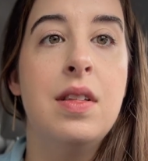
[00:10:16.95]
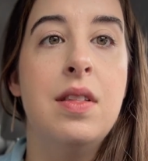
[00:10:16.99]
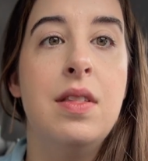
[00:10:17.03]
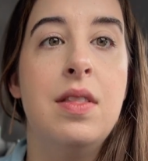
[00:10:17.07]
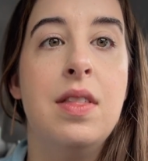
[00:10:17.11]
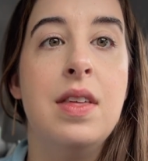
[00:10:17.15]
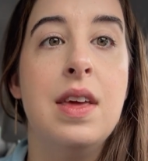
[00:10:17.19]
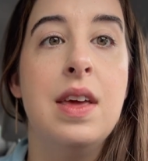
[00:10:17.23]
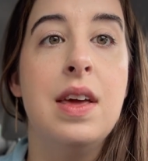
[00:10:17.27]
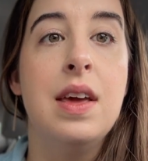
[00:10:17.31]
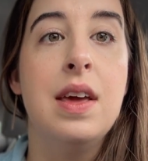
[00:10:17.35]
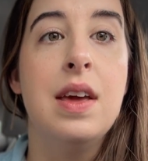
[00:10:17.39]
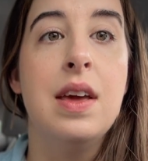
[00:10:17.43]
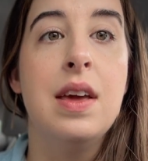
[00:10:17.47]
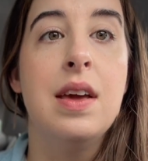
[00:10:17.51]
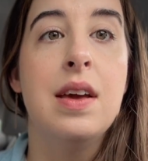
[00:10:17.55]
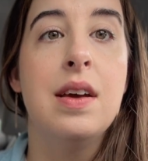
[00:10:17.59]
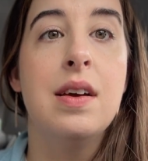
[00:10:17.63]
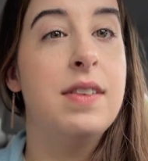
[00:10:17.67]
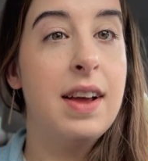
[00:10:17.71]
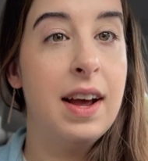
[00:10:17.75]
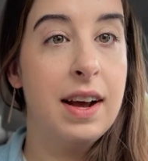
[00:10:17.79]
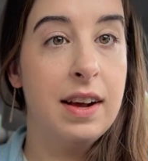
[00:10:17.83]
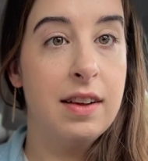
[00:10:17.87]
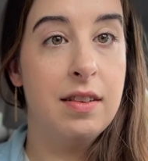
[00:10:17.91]

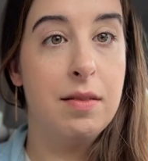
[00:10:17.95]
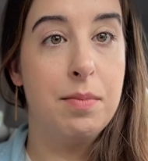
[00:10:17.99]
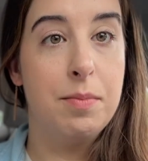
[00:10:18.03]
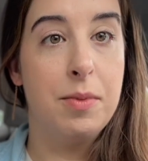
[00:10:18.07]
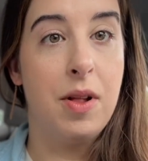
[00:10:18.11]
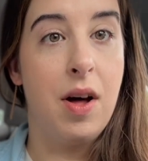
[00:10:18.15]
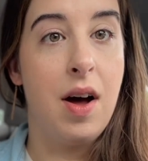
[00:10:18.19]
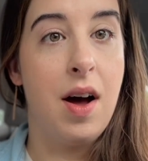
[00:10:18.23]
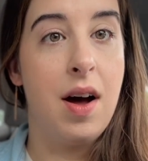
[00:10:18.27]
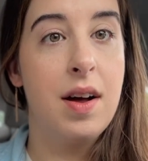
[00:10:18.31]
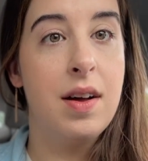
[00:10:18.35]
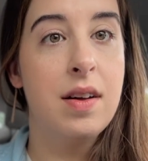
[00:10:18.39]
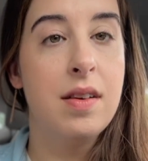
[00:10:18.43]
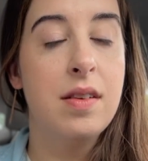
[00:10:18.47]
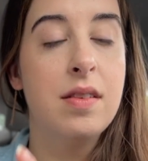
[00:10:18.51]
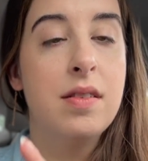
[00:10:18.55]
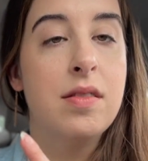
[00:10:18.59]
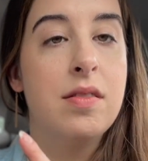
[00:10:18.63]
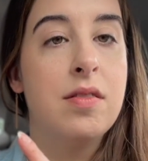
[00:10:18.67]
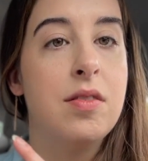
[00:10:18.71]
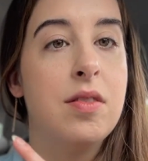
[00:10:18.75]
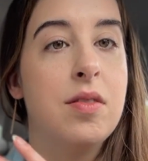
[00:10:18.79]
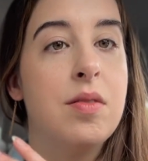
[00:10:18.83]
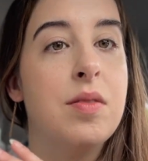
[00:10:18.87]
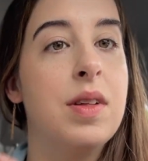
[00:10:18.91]
the text block,
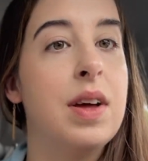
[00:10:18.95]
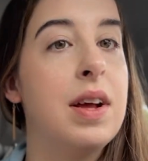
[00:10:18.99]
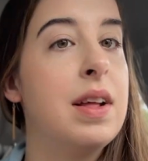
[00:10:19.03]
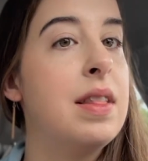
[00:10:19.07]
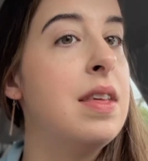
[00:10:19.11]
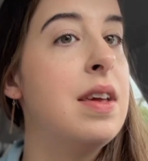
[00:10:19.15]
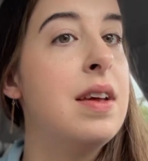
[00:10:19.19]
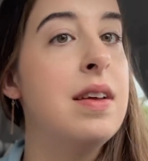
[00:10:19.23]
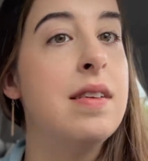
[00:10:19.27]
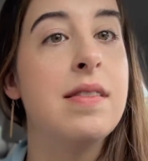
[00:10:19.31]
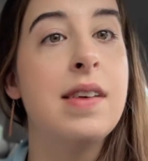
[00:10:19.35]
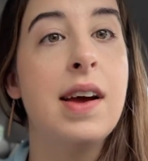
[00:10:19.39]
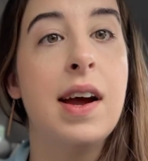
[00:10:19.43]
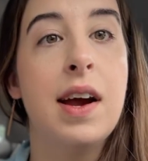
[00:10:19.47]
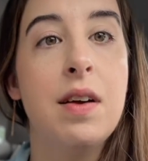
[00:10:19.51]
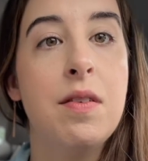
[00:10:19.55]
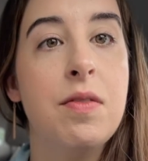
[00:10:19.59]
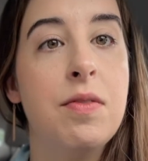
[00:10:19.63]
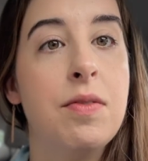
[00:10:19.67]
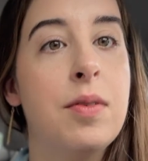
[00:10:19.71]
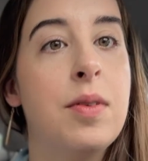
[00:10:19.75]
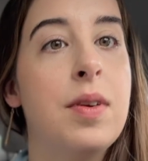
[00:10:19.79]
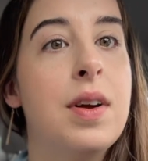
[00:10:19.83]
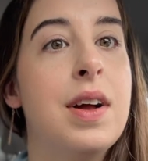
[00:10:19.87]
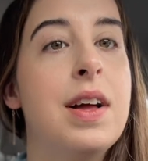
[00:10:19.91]
so like the entire
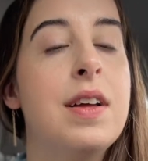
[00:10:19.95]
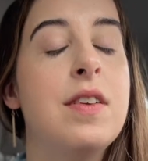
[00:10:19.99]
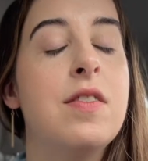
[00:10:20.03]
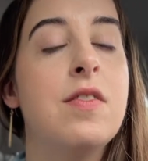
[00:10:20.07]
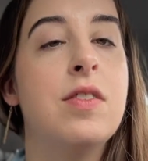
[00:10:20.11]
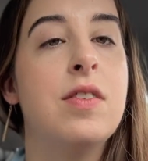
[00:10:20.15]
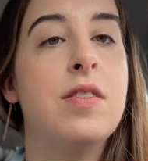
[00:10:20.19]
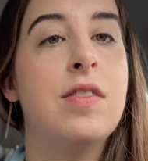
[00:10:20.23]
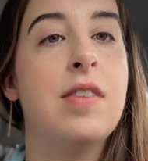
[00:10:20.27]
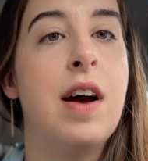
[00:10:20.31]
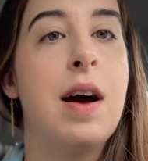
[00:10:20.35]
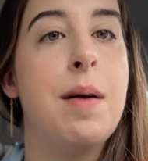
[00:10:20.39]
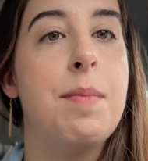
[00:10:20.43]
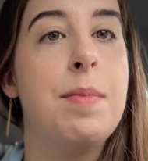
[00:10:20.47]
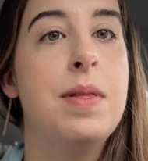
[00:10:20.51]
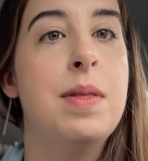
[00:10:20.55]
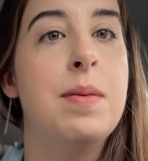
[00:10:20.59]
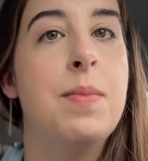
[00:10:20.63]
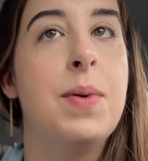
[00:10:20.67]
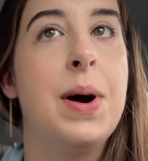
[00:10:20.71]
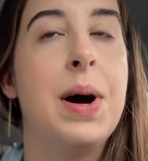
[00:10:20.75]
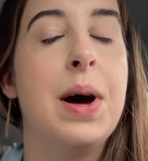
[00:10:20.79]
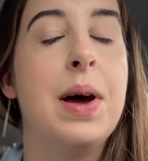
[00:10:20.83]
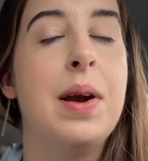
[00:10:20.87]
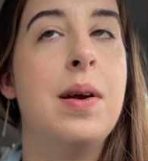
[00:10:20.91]
foredge, the top and the
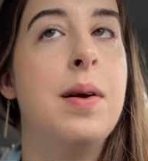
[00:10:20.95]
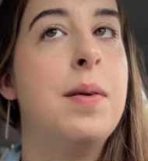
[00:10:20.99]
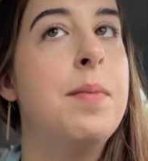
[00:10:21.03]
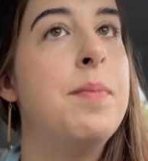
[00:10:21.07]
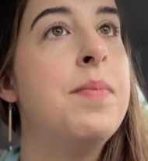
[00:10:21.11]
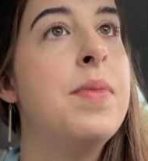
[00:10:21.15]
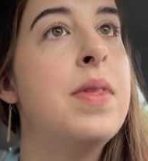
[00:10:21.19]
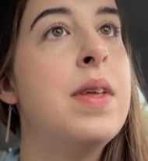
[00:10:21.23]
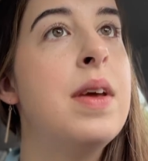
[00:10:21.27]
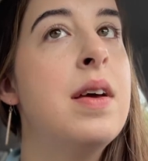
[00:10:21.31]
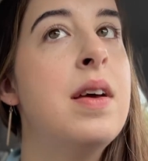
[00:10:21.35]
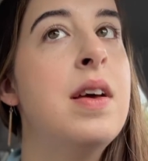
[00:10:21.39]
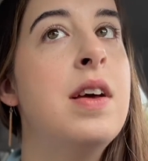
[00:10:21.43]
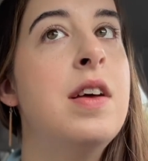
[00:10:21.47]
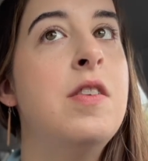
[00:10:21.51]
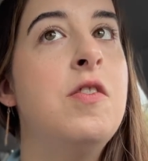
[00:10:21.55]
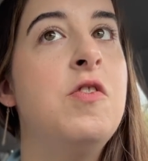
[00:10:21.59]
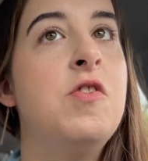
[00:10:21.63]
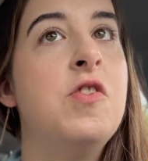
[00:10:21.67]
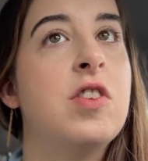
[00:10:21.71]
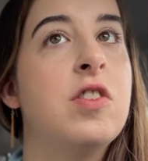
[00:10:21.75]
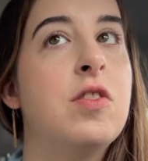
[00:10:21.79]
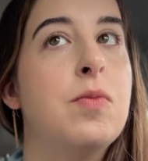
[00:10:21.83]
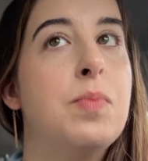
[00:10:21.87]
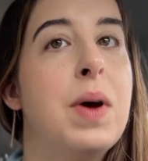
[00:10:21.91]
bottom,
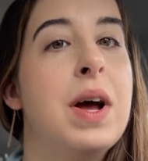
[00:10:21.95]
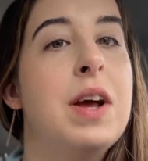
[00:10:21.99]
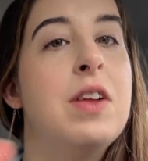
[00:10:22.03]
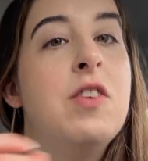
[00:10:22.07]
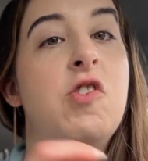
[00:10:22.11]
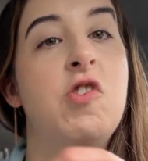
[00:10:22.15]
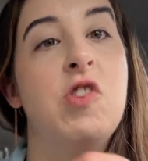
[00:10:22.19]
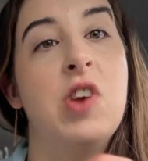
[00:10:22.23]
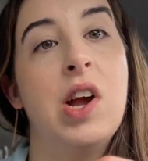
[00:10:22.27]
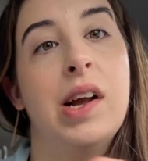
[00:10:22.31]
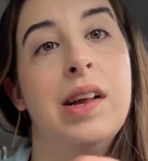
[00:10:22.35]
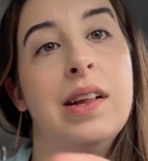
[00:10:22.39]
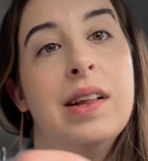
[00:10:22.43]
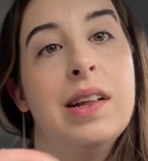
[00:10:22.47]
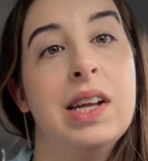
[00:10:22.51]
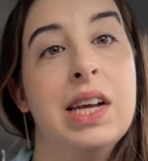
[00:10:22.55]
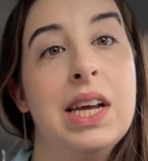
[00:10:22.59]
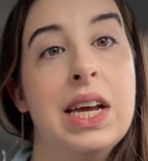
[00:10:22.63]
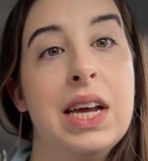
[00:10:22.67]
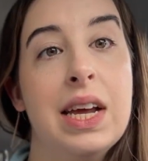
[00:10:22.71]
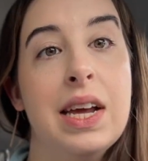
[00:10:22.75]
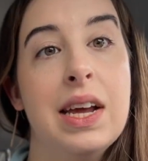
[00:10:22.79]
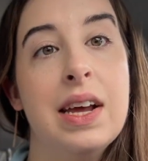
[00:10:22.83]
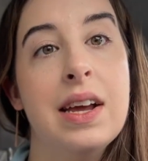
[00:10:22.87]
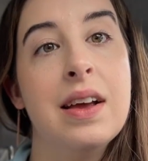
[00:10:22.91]
just by
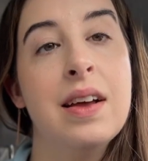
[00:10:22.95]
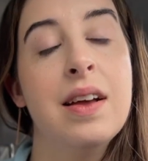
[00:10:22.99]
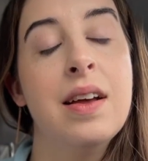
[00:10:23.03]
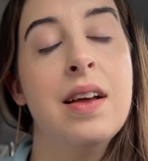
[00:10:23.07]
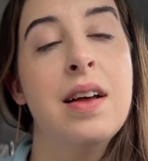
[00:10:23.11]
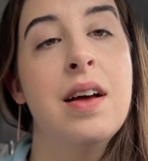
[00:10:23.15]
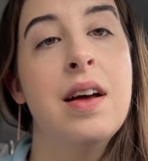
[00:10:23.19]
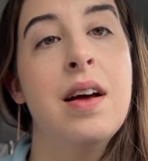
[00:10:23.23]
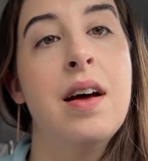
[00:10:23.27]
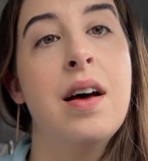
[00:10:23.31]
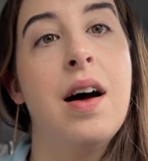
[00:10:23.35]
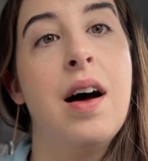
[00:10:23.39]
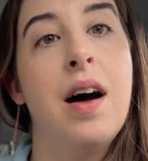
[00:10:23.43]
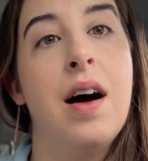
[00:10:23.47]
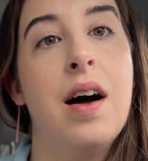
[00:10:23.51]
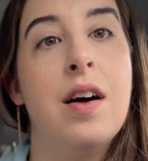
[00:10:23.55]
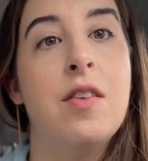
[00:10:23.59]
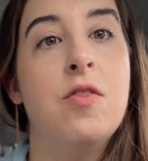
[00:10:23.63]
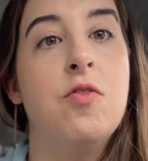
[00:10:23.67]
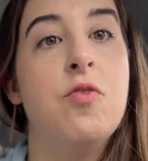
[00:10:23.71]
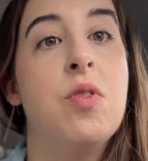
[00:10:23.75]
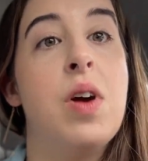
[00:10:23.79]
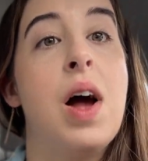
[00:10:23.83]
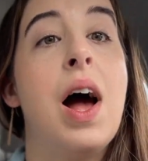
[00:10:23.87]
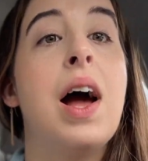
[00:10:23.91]
gently
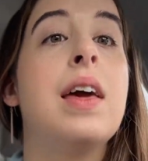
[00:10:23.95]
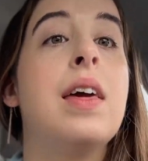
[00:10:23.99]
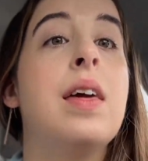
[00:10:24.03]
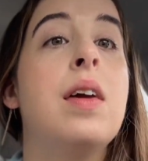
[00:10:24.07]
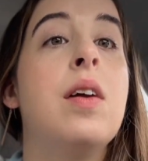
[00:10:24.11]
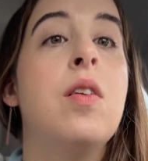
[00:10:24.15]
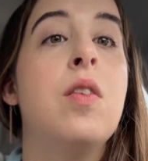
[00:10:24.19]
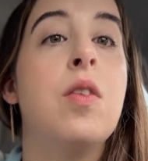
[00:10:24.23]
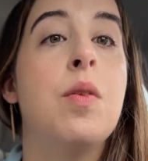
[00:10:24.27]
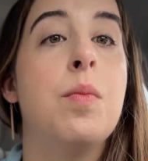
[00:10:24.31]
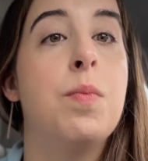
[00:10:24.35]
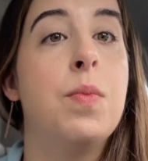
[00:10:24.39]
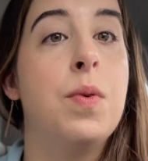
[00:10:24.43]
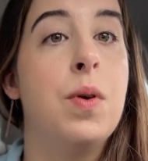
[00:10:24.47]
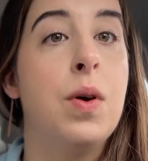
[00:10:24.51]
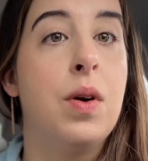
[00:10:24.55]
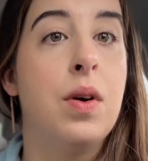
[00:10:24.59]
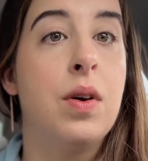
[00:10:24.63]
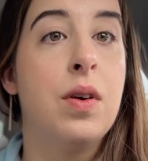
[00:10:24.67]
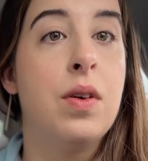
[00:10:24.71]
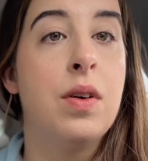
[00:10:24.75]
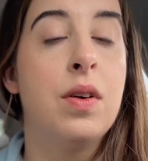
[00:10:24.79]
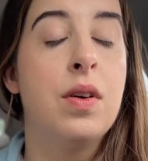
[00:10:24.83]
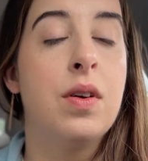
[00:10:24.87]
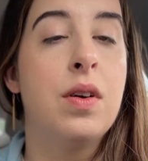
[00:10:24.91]
dragging your
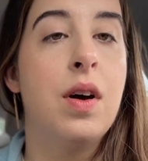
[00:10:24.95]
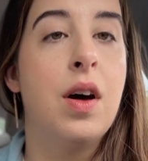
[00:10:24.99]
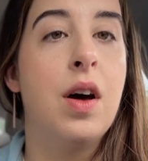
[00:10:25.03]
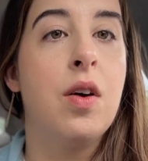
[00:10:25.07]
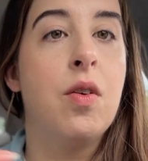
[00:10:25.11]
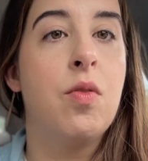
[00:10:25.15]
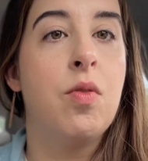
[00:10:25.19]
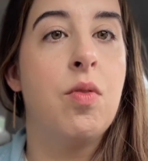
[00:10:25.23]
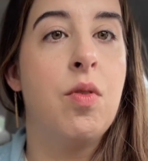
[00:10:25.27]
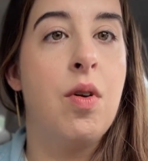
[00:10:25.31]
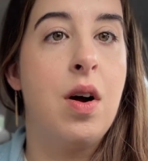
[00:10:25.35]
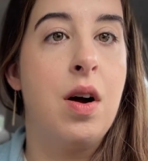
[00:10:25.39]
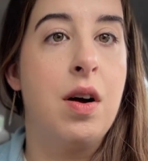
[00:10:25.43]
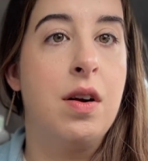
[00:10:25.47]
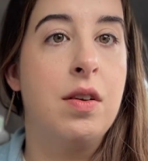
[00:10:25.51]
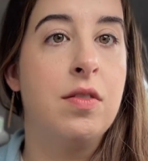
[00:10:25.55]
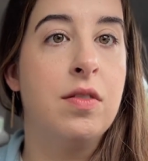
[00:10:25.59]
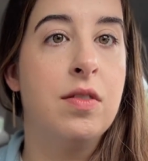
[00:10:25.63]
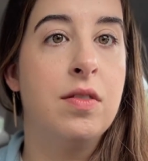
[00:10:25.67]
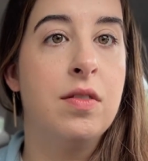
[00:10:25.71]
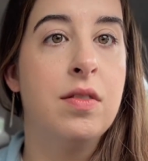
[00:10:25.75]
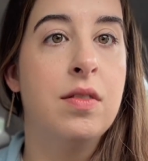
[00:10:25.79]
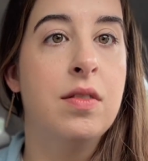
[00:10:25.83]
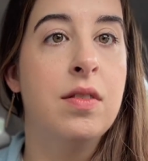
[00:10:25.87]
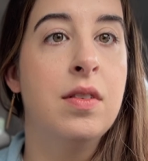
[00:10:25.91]
book
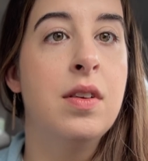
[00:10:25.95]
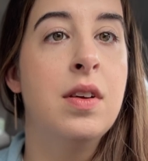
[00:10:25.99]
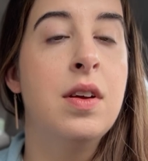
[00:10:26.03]
across